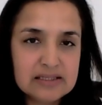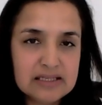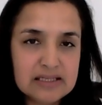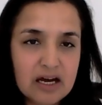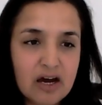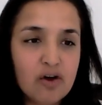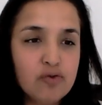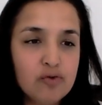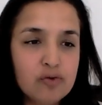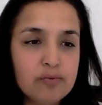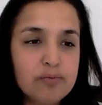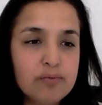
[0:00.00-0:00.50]

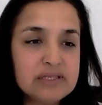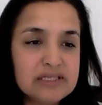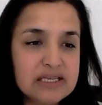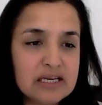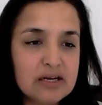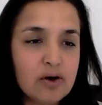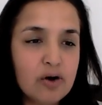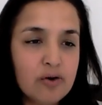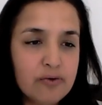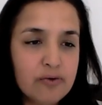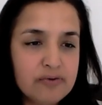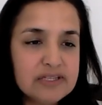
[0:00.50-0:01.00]
as
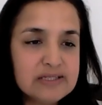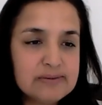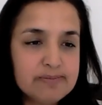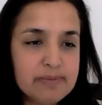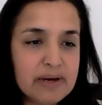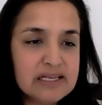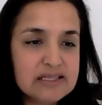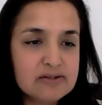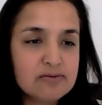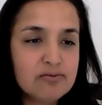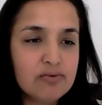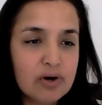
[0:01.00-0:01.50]
100%
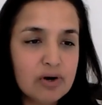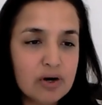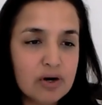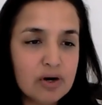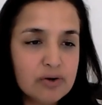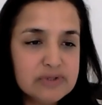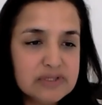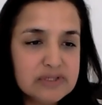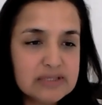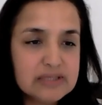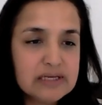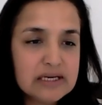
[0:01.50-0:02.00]
office-based
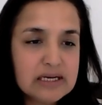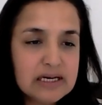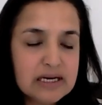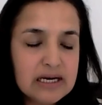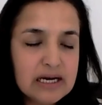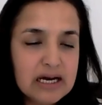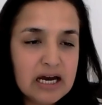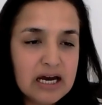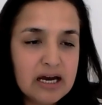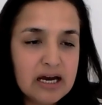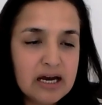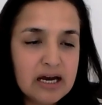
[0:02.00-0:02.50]
roles,